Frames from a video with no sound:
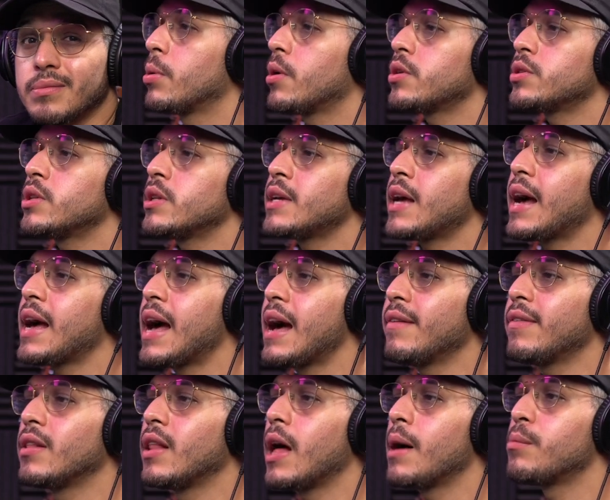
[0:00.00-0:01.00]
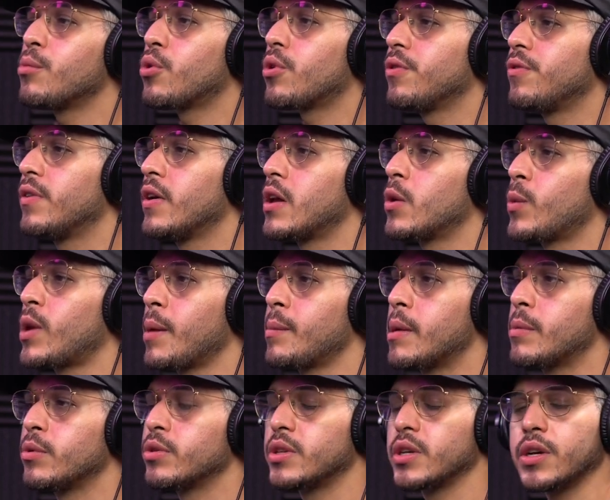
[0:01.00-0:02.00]
Personally, I have a lot more fun when I'm
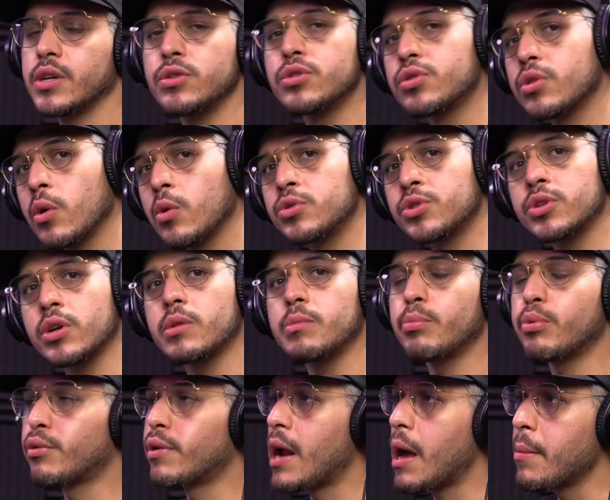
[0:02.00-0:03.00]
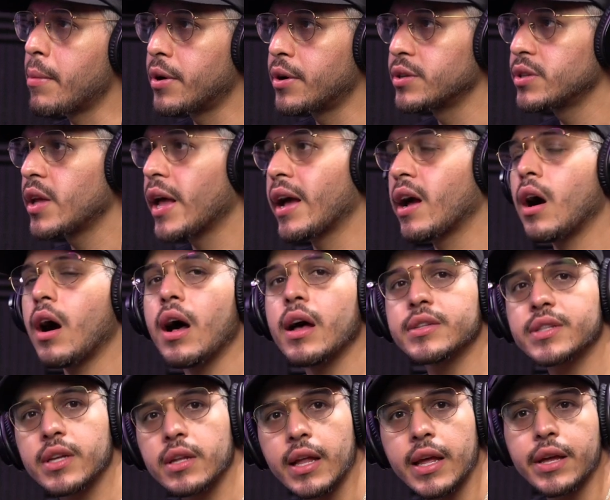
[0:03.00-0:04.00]
able to control certain parameters like
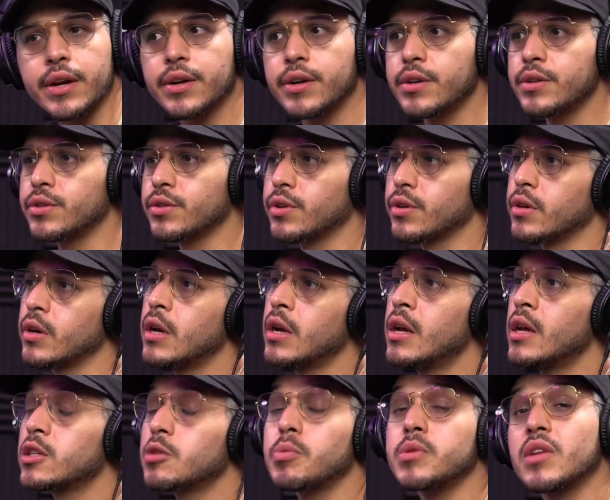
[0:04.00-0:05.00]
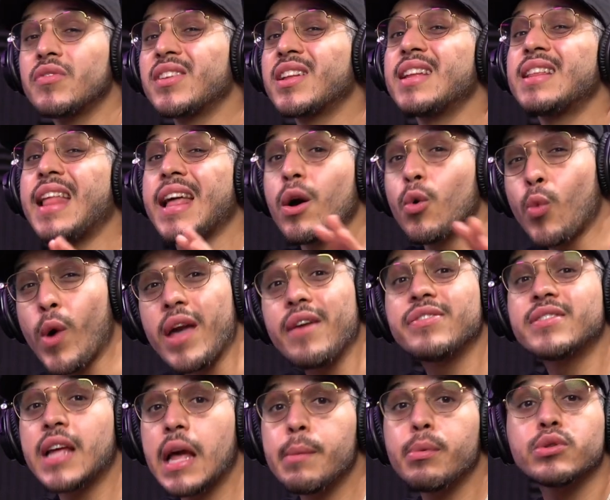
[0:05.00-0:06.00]
oscillators or specifically like
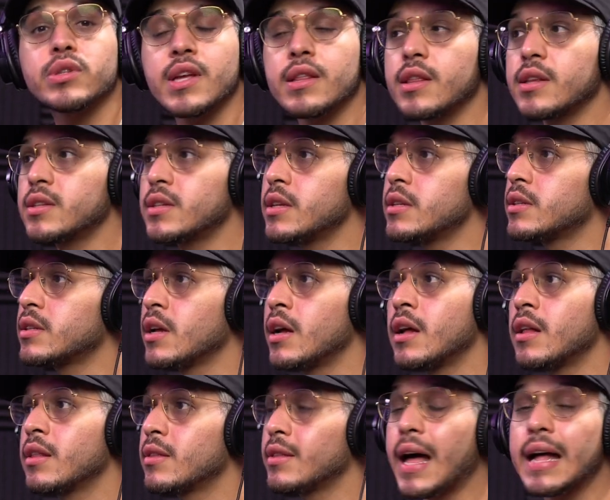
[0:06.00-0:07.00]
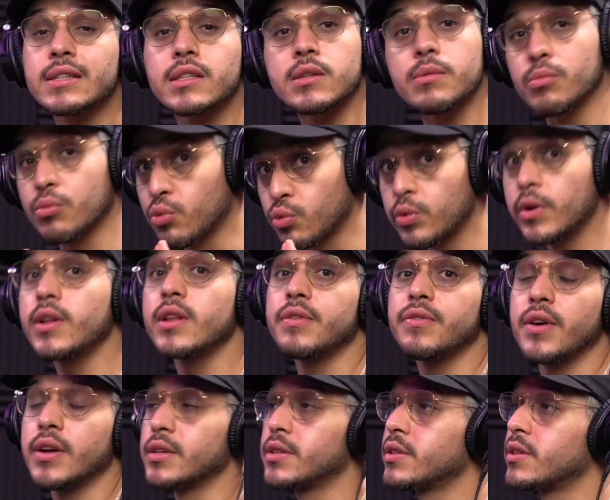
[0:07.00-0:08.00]
wavetable synthesis. That's some really
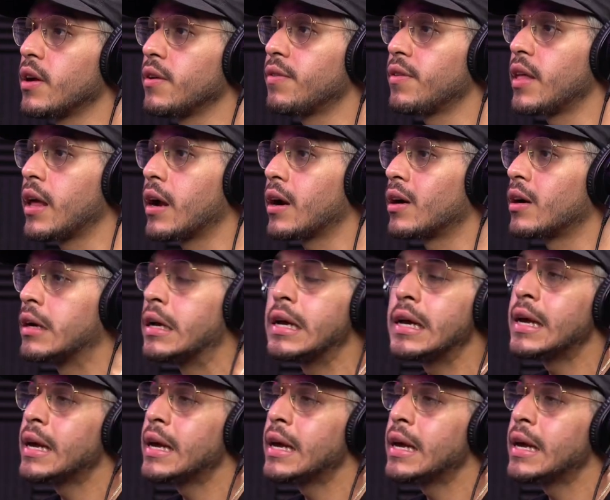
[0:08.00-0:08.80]
fun stuff there.